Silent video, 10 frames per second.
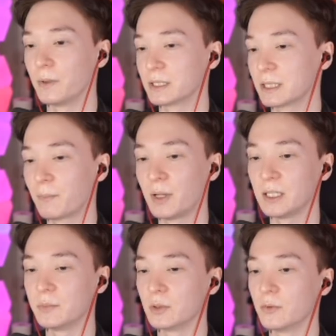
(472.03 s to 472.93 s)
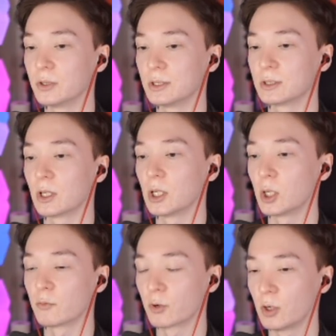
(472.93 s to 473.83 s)
but it's not playable versus a
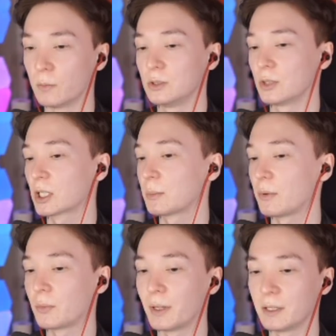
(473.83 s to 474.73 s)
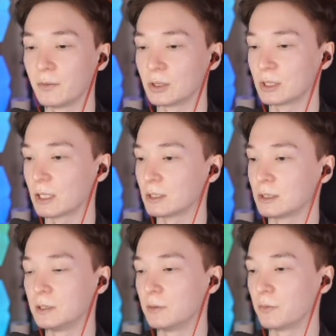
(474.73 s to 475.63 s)
lot of comp. You're not going to be able to play it
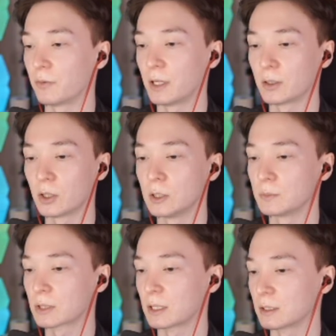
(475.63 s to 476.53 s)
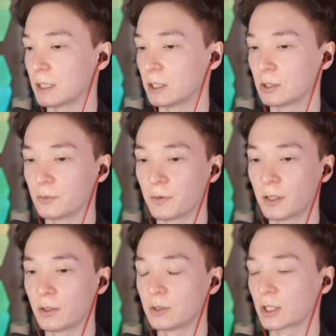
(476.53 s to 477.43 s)
versus different flying comps like Echo
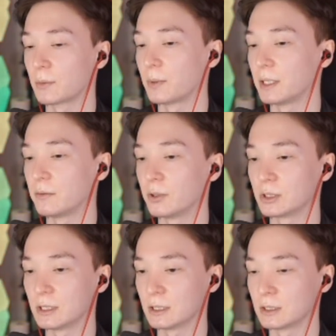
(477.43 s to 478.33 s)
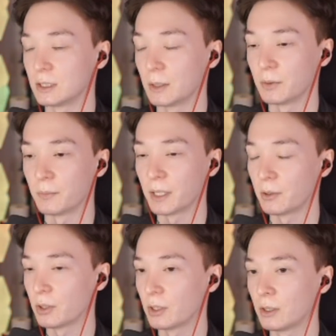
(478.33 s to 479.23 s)
Pharah. You're not going to play it versus double
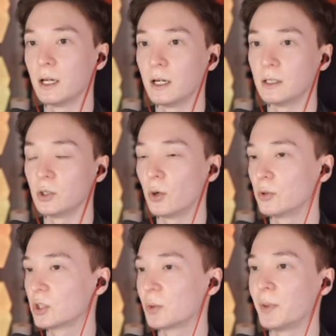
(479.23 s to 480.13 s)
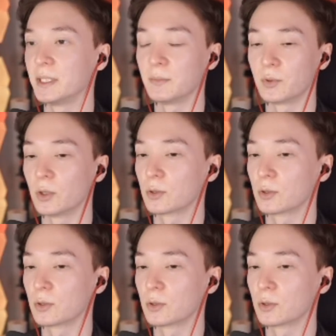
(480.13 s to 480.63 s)
barrier. You're only going to play it in broad